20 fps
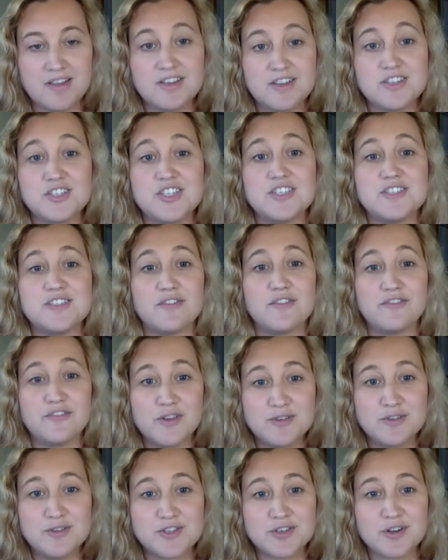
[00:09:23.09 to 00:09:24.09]
She's the
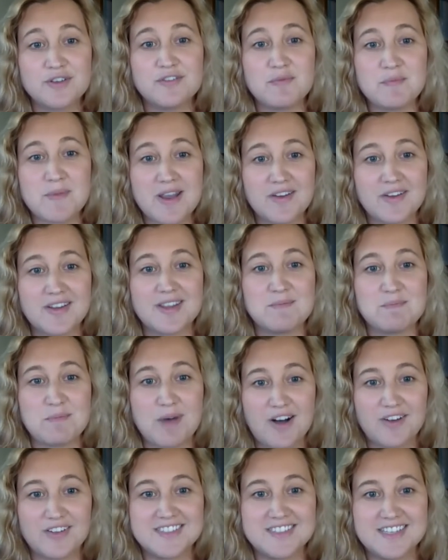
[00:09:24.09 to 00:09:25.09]
future of American
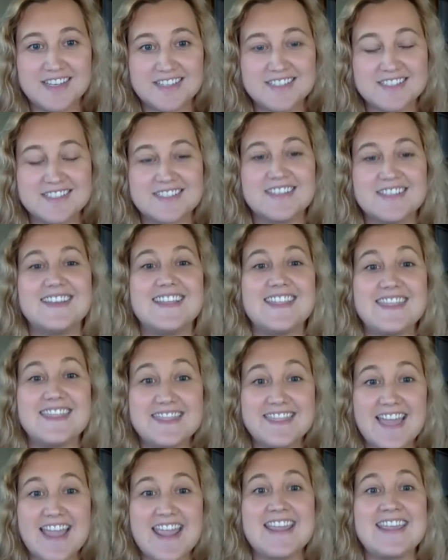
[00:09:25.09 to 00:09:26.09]
politics.
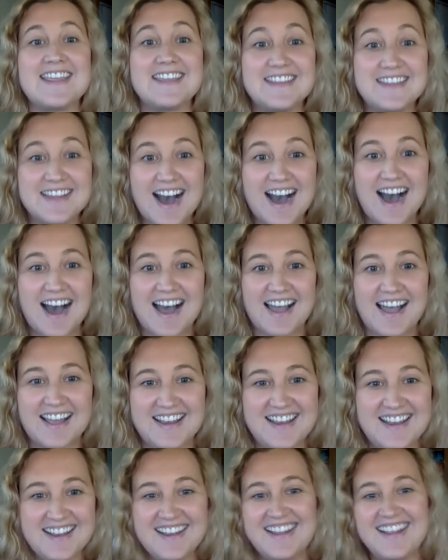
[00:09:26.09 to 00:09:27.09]
Thank God.
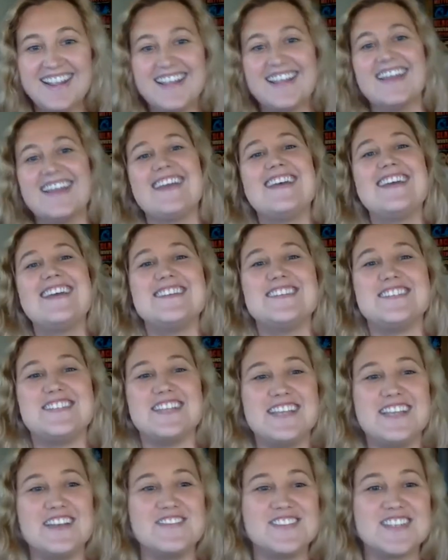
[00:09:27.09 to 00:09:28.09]

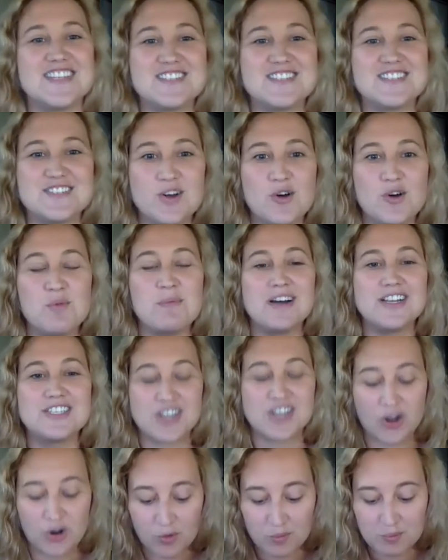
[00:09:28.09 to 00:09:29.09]
She gives us so
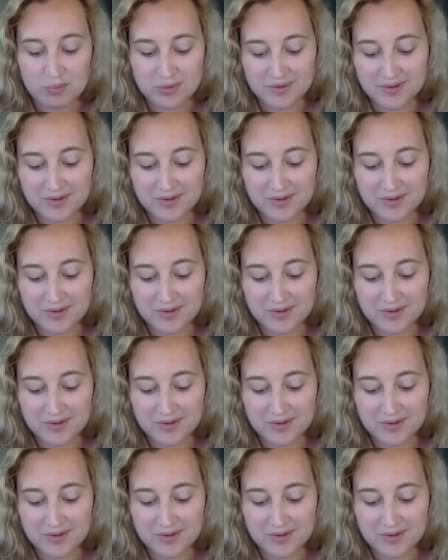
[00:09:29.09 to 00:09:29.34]
much hope.